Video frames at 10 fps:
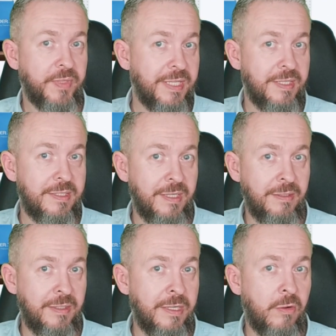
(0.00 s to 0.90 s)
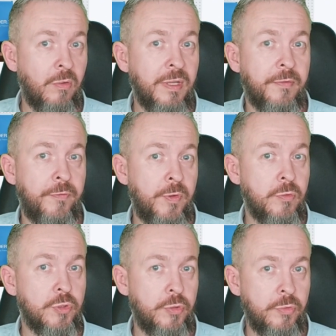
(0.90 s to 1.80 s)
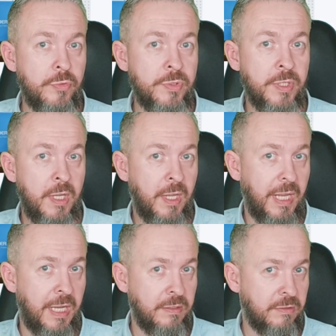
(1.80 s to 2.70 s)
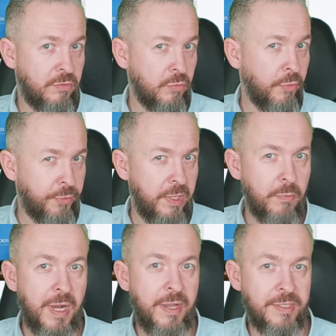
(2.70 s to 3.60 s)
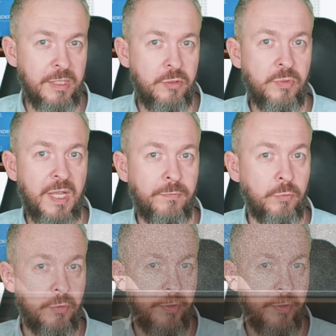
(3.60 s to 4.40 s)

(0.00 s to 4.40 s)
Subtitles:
As I said, there are only few screws and 2-3 wires that you have to